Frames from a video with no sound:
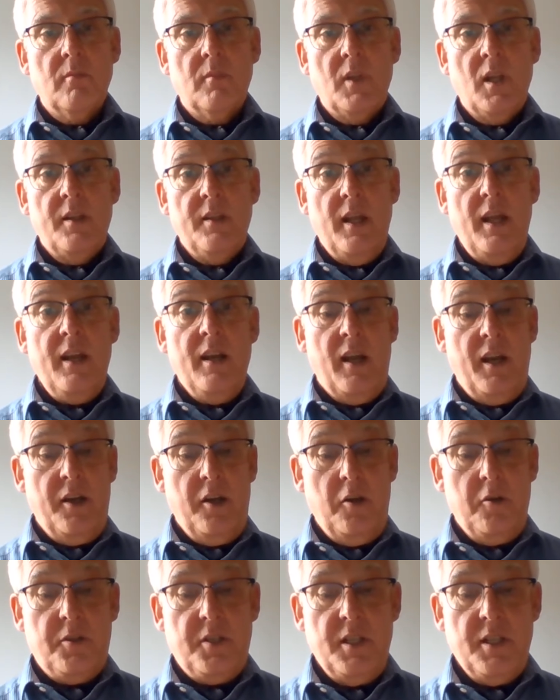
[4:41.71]
Then I
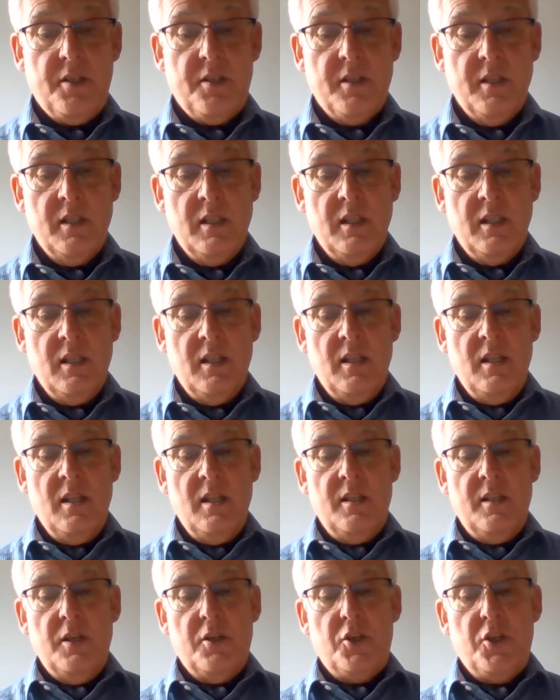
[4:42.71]
noticed
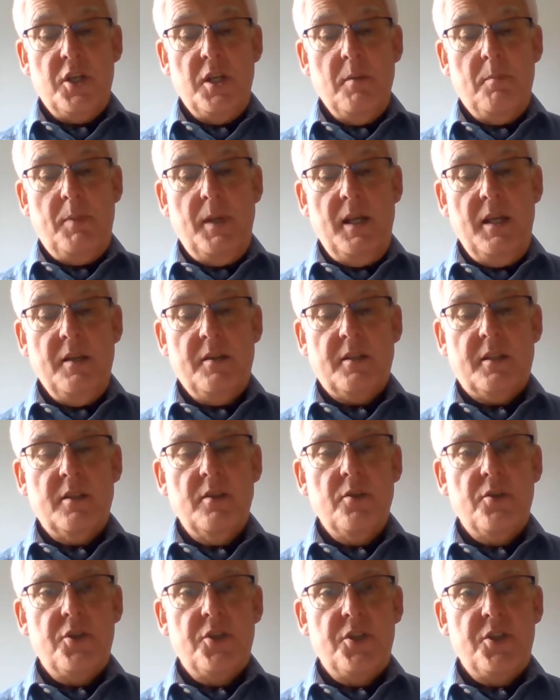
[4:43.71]
that she appeared
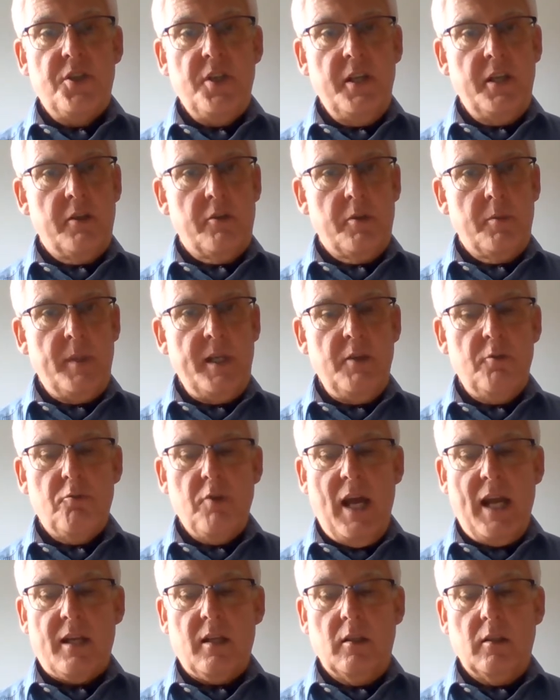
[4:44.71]
considerably
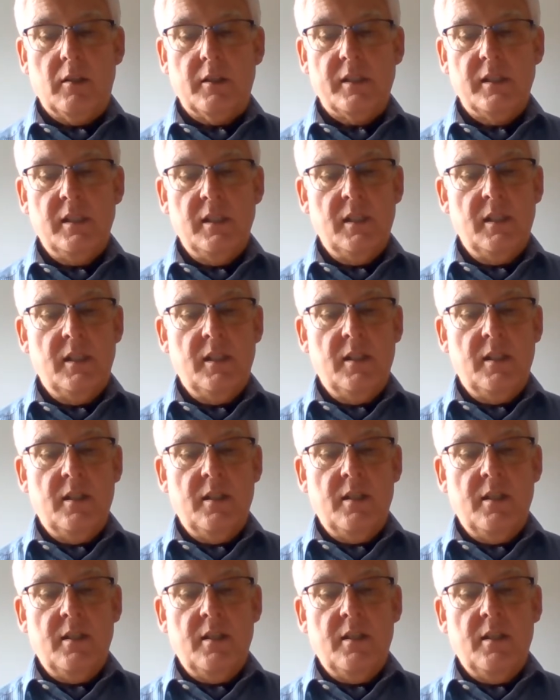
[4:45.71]
rattled,
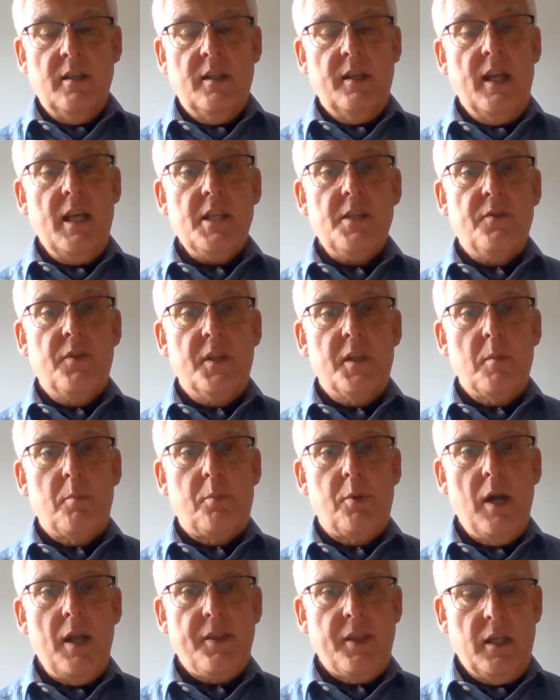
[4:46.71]
and as for the
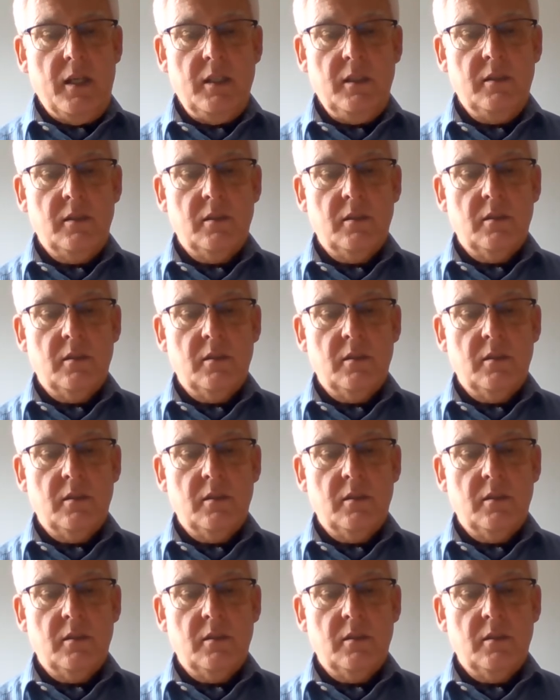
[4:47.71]
brother,